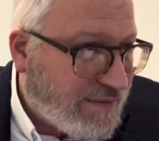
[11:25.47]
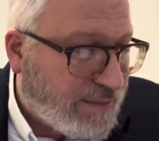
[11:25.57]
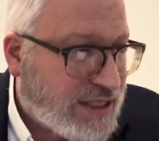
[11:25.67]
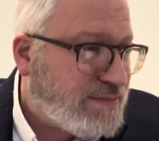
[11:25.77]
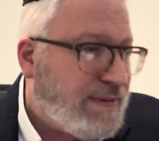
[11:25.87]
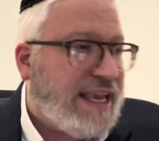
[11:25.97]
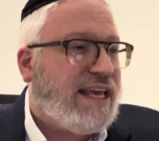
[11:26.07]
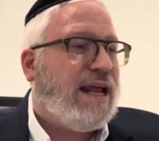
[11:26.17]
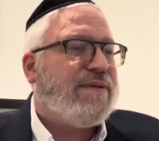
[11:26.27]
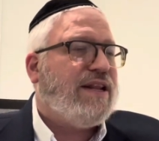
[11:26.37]
I'm just
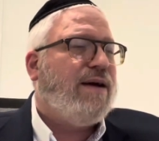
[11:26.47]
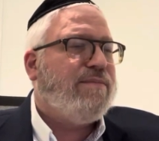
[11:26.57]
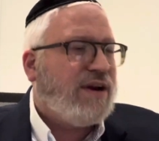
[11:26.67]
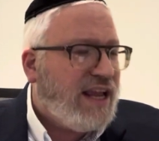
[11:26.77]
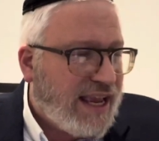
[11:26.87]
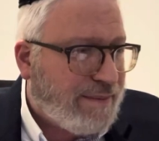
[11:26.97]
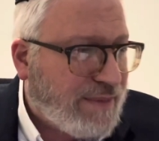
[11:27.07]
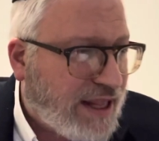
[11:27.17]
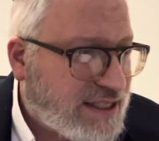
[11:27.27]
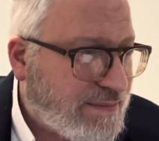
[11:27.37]
making up a number. It
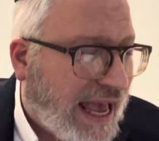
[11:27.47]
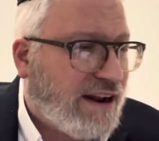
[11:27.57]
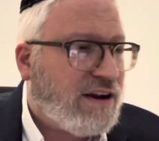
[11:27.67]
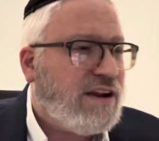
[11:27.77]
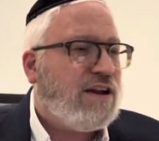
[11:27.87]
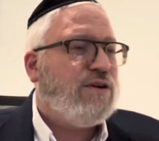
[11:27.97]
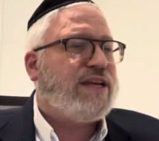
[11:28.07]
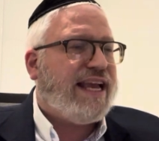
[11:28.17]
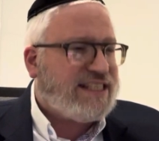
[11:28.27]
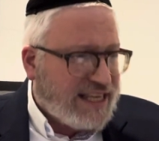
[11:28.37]
doesn't matter.
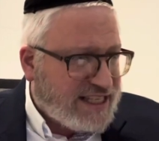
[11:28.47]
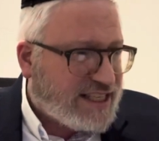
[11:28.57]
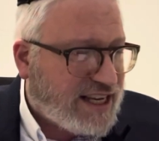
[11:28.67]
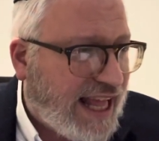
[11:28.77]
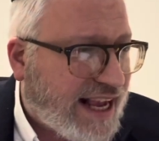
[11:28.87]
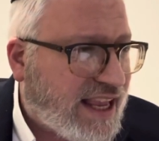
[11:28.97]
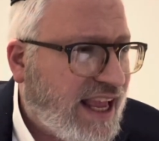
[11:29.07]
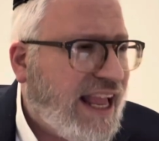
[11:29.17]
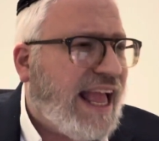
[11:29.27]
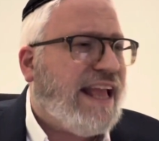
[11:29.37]
Okay, 6 o'clock.
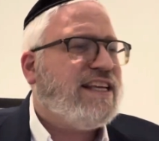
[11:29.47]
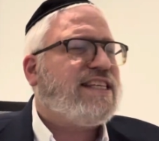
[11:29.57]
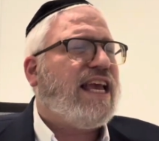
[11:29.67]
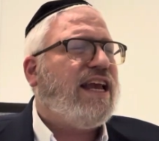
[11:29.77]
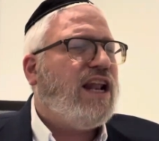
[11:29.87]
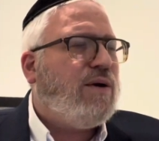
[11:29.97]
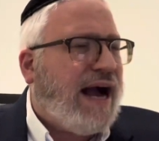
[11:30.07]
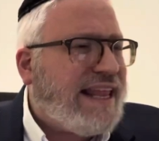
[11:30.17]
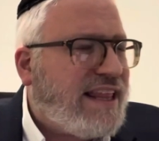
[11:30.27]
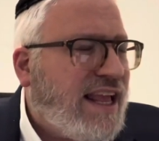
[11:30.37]
And you say, you know
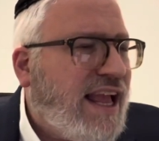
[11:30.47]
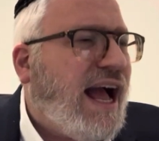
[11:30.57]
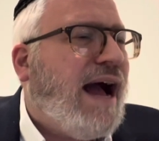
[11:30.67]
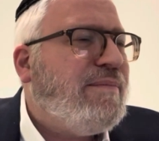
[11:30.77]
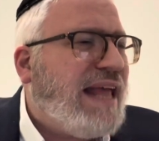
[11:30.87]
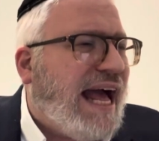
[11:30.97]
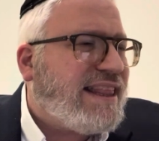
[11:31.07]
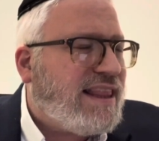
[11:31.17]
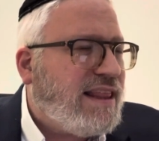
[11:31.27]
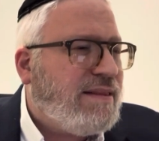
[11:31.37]
what? I'm
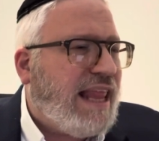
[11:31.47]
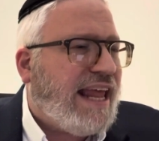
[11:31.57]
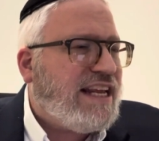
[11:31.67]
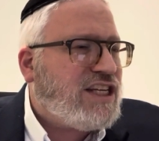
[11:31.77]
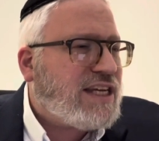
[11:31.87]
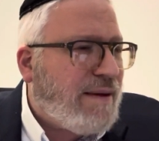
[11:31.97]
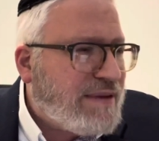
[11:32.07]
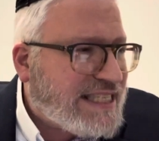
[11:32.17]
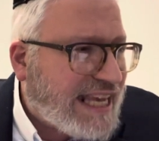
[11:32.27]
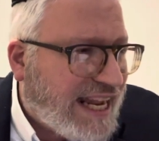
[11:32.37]
not letting
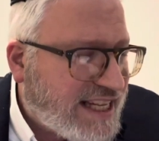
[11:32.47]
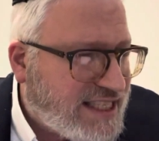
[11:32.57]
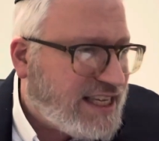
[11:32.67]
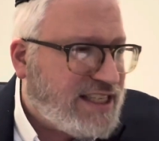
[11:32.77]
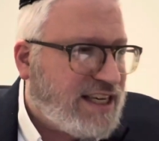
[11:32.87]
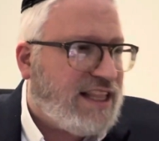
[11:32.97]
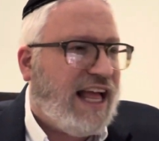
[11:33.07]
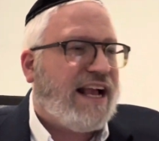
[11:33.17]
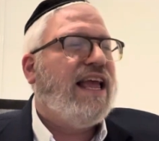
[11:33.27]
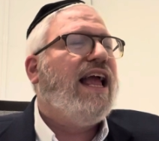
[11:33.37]
Shabbos out at 6
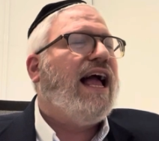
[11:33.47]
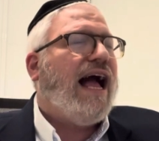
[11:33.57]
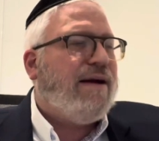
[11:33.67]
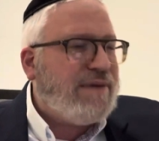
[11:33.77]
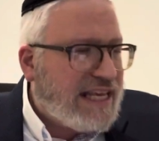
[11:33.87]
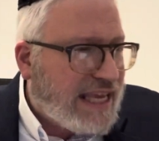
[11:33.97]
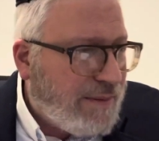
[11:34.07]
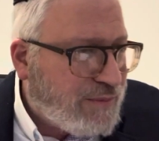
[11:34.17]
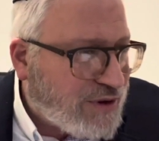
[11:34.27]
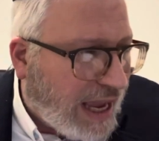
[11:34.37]
o'clock. I'm going to
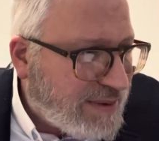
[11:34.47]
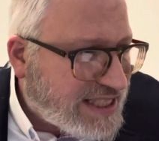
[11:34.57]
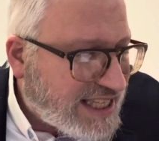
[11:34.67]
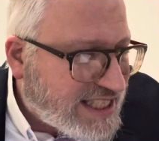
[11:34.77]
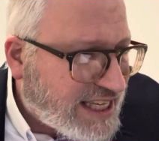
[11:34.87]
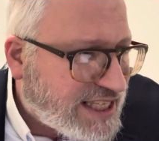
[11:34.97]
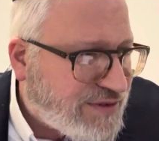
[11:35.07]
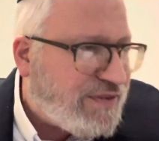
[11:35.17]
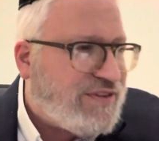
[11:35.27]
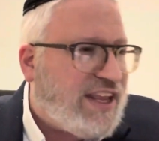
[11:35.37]
keep Shabbos to
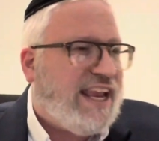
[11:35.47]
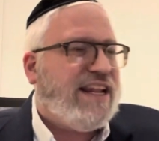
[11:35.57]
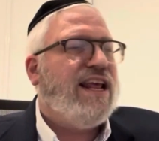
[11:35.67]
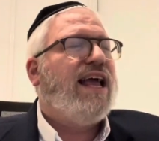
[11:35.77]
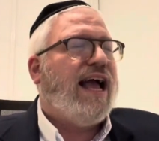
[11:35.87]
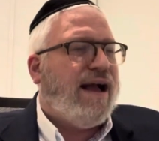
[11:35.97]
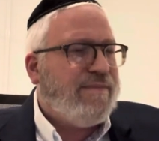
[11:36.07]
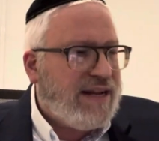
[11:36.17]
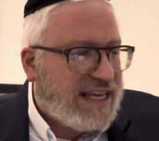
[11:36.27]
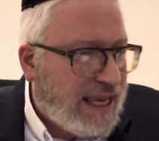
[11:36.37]
6.15. I'm
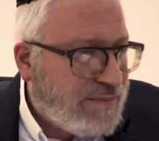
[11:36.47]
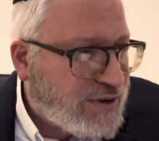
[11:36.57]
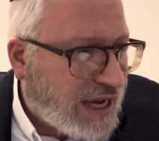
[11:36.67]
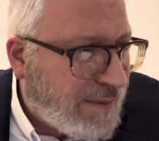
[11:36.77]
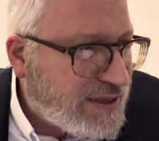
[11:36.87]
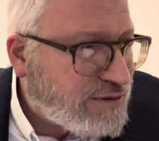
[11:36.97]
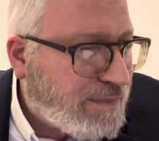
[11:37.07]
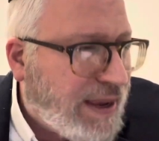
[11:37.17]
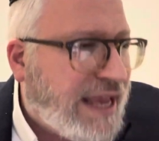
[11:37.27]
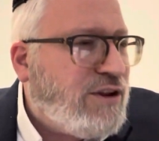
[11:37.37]
going to keep Shabbos
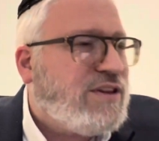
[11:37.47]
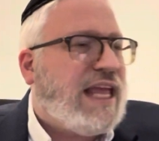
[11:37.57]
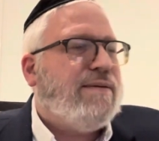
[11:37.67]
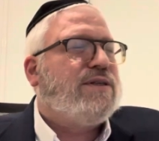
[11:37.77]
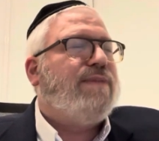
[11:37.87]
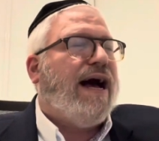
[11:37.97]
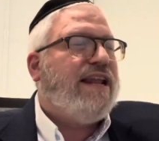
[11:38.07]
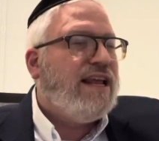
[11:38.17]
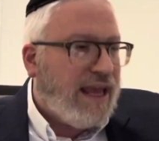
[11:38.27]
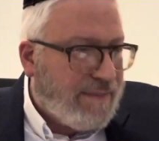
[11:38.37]
Rabbeinu Tam zman.
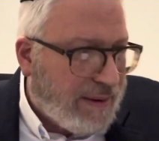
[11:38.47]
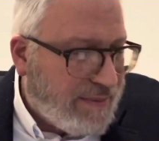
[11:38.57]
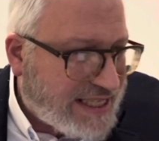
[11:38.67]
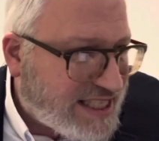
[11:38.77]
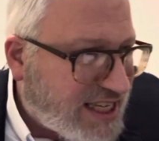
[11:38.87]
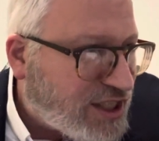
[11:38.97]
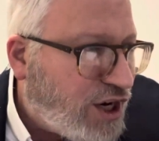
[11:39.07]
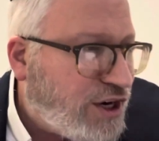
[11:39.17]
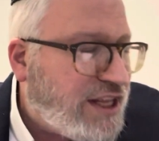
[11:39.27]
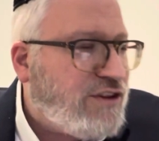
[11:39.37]
It may be
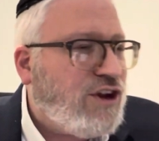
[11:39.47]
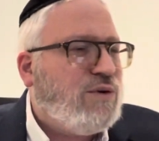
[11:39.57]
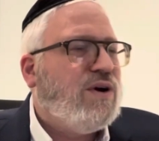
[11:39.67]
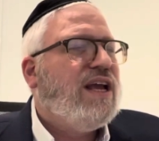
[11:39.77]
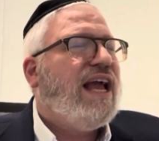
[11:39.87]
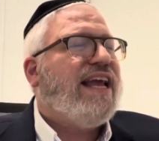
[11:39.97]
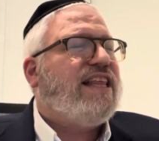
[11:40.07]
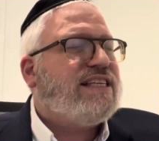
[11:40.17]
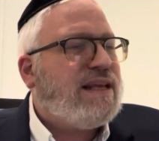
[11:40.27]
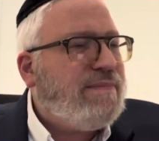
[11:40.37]
6.32. It
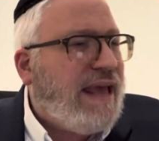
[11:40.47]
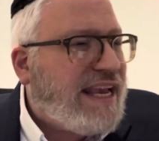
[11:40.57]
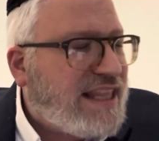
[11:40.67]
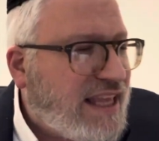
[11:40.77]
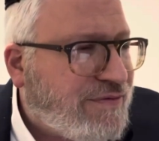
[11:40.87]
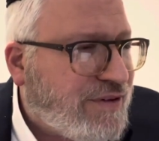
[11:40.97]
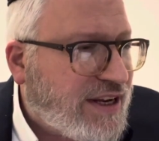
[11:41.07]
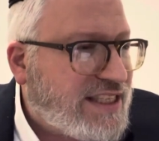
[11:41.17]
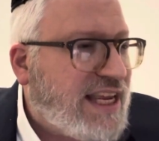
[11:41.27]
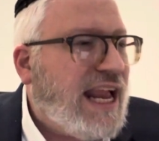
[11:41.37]
doesn't make a
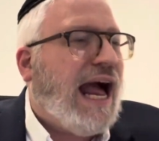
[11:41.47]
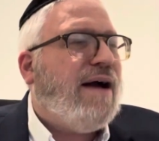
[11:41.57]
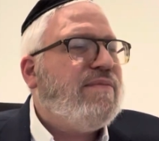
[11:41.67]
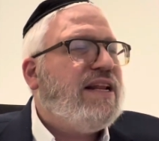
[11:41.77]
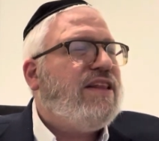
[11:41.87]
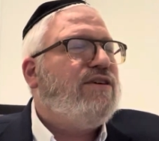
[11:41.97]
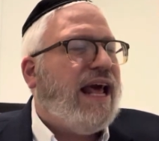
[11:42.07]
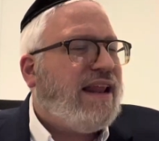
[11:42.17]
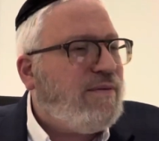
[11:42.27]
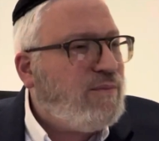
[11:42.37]
difference. I'm going to do
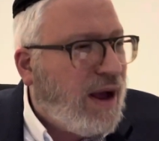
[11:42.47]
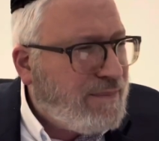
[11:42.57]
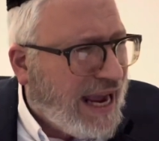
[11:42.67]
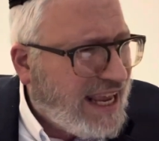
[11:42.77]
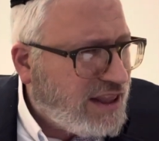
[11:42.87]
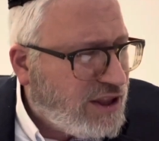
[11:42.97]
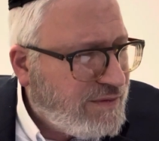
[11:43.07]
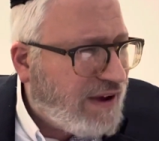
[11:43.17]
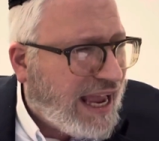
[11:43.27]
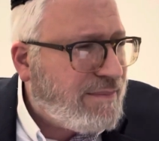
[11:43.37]
that. And by,
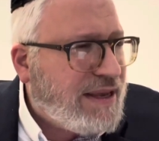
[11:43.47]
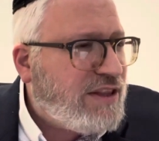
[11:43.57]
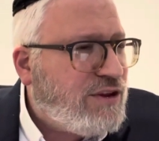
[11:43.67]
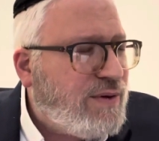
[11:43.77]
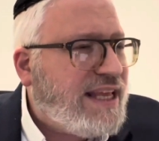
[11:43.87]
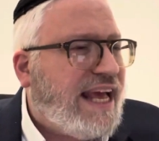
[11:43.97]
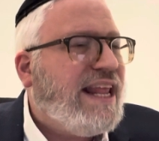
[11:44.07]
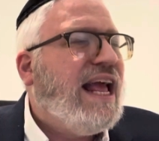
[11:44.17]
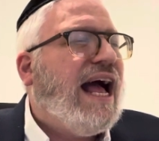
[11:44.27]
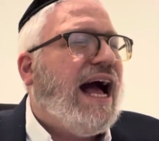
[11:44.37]
by me doing that,
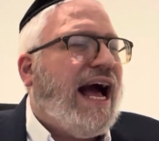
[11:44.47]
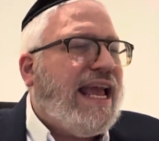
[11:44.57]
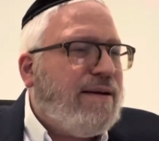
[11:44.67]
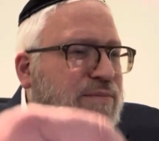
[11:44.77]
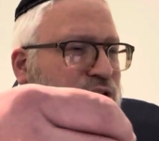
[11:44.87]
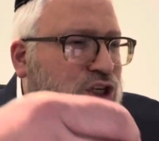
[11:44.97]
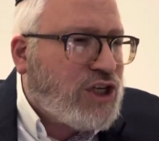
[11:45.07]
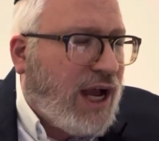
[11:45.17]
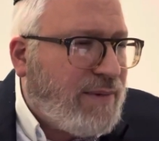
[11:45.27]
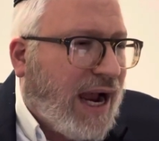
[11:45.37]
I am
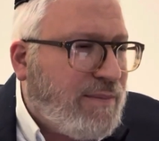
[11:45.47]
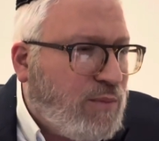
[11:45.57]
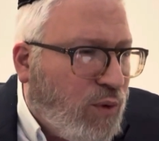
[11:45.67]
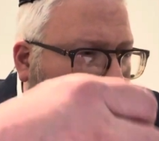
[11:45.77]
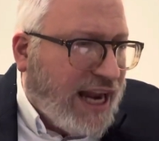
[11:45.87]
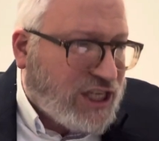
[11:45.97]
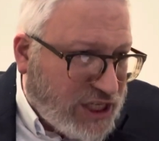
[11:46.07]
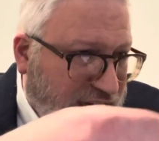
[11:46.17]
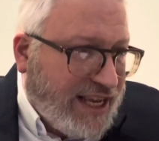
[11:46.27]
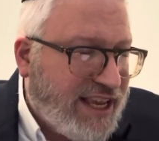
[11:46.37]
Shomer. I'm
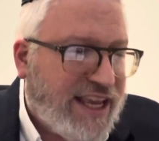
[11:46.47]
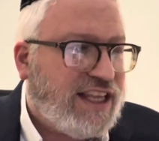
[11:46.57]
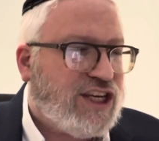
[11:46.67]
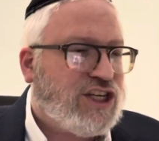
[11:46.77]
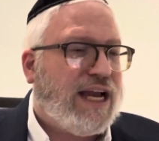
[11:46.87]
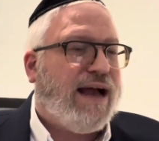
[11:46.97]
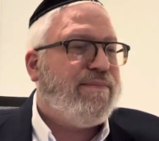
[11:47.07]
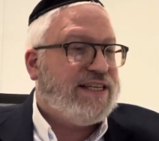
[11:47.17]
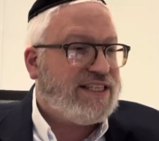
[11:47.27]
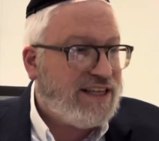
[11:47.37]
watching the
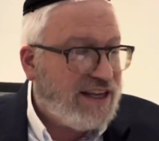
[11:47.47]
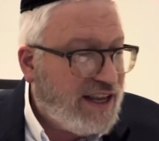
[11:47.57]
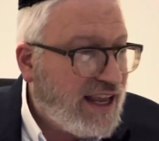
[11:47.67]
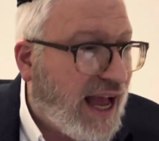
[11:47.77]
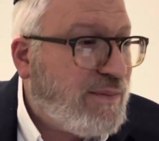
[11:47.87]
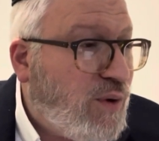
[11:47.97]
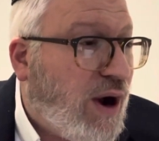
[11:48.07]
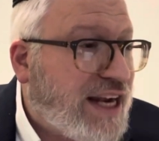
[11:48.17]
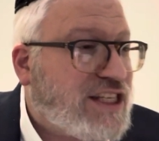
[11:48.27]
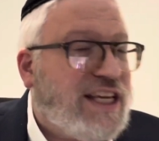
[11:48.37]
Shabbos. I'm
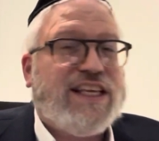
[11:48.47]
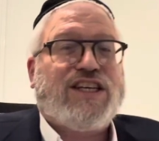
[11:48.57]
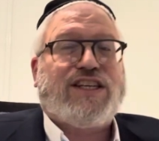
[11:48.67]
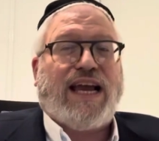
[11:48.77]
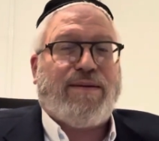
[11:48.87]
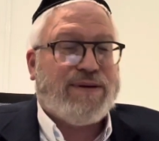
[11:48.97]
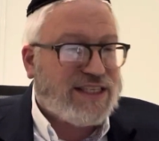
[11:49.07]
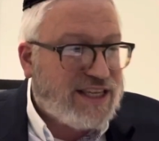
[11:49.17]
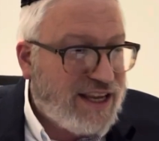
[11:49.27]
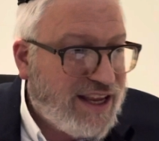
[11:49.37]
watching the Shabbos.